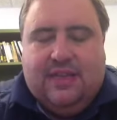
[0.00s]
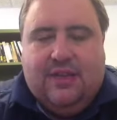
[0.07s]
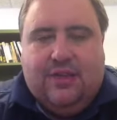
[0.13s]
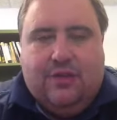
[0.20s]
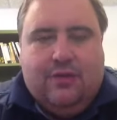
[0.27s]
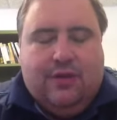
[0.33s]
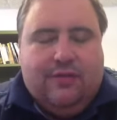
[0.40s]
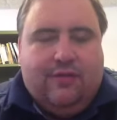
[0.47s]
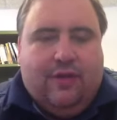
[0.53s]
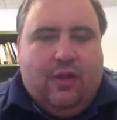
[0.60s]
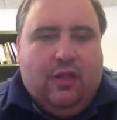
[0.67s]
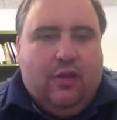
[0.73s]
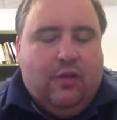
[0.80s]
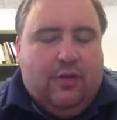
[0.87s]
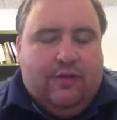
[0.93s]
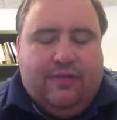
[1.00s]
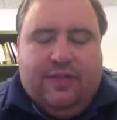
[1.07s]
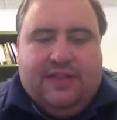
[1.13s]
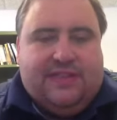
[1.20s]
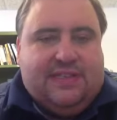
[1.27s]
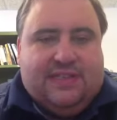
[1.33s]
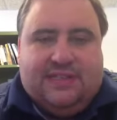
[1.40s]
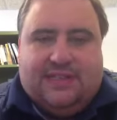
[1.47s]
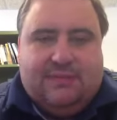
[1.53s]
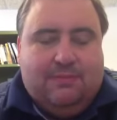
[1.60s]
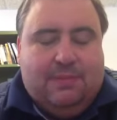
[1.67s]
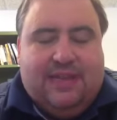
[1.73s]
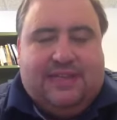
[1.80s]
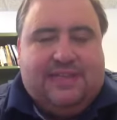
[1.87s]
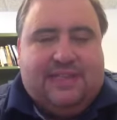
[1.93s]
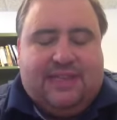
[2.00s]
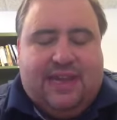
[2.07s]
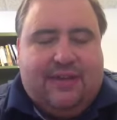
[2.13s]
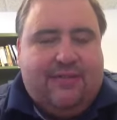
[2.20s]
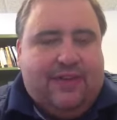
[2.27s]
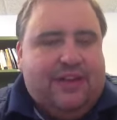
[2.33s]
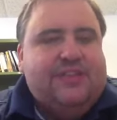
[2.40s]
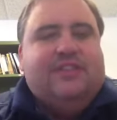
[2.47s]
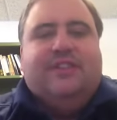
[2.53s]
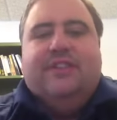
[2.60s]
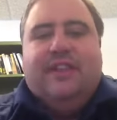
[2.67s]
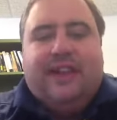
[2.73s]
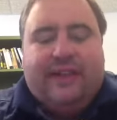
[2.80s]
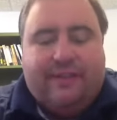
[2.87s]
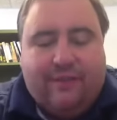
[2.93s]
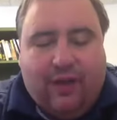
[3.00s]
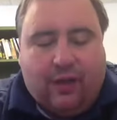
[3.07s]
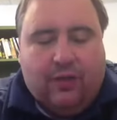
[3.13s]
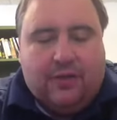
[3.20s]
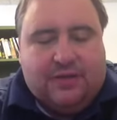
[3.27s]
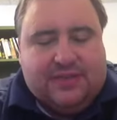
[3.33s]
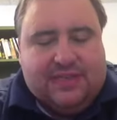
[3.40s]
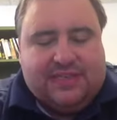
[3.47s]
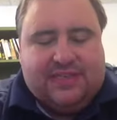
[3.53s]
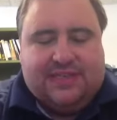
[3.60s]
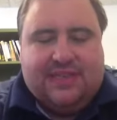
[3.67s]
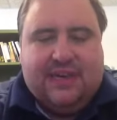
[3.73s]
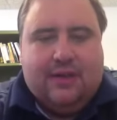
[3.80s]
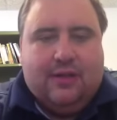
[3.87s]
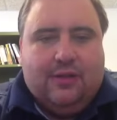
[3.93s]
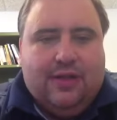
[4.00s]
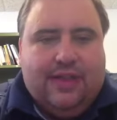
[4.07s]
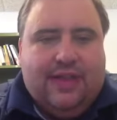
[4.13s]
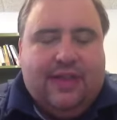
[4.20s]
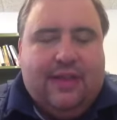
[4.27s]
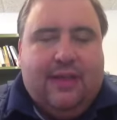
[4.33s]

you can follow if this meets the definition, then it follows necessarily.